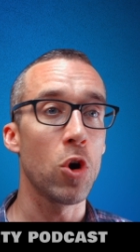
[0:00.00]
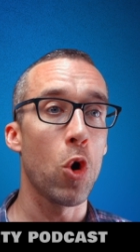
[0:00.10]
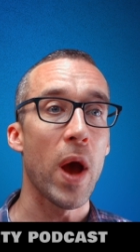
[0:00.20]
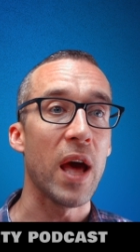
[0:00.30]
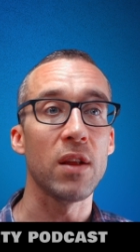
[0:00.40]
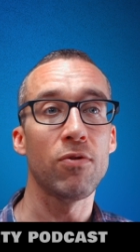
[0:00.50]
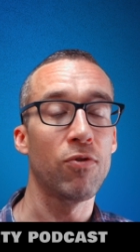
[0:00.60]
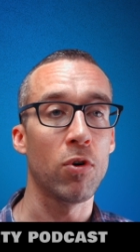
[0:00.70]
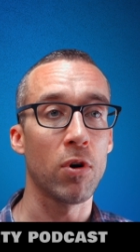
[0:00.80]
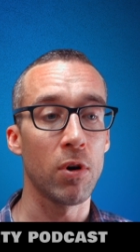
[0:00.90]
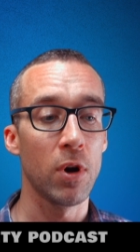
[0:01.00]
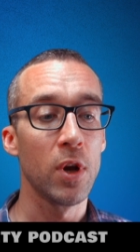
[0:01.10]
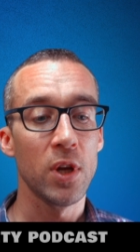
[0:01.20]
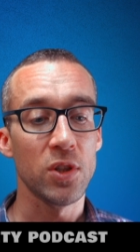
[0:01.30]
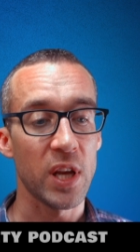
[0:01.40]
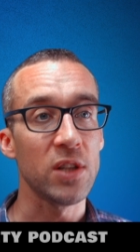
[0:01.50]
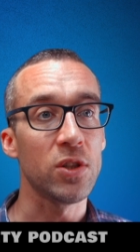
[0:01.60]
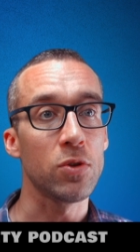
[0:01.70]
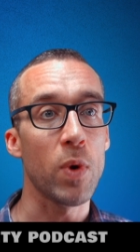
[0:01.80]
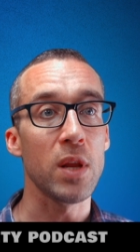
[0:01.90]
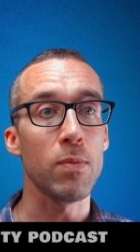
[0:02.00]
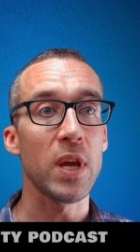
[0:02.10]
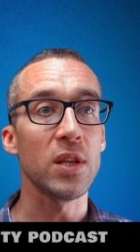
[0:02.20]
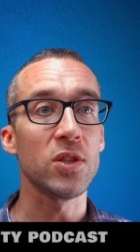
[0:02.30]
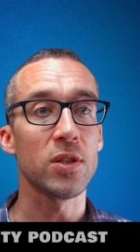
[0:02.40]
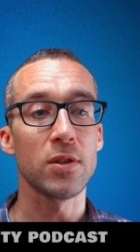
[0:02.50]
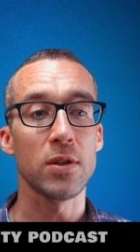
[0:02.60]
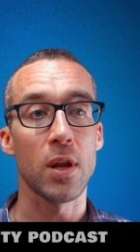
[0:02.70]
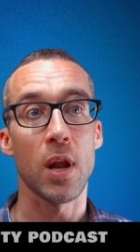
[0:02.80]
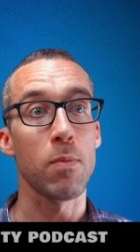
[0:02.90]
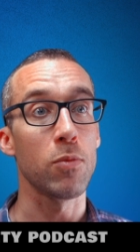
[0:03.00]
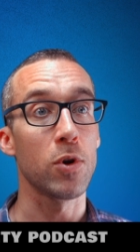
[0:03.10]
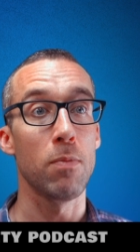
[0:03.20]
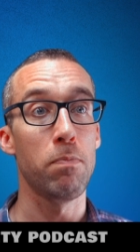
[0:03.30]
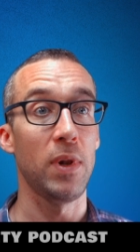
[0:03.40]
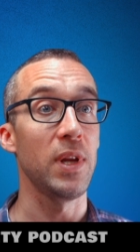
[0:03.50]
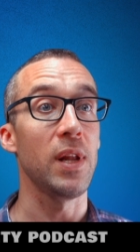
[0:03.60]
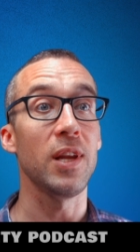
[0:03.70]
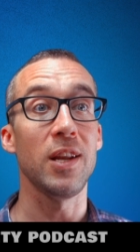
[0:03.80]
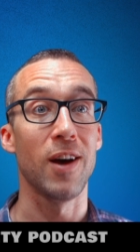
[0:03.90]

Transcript: go at it for 10 to 20 minutes and I'm completely